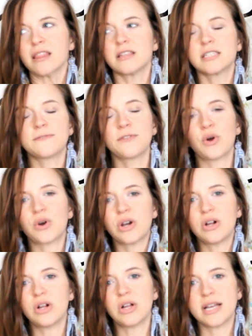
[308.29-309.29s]
This
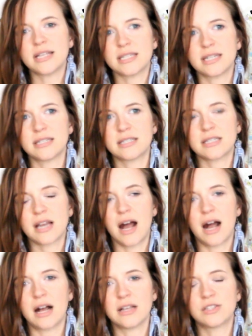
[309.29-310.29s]
floral isn't
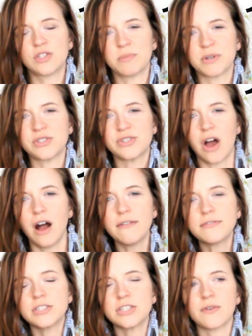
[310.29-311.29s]
super
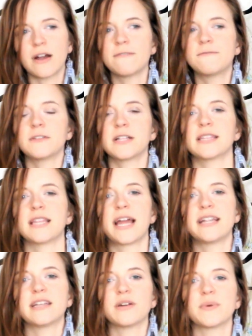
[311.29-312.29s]
soft, so I fully
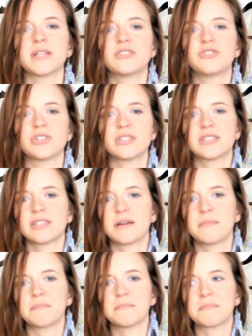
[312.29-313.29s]
lined it with just
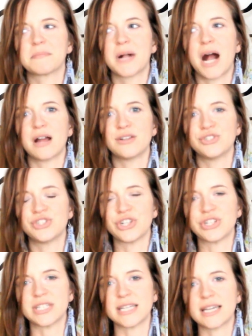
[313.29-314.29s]
some cotton
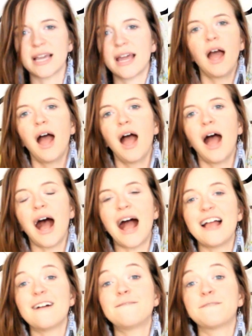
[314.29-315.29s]
jersey. I
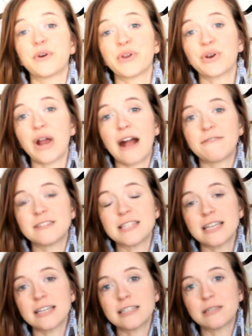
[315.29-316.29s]
have photographed
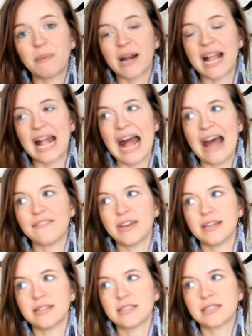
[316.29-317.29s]
this, but I
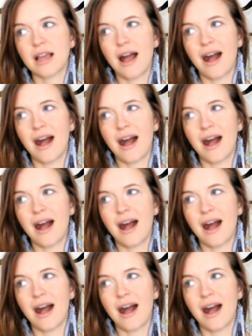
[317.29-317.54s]
haven't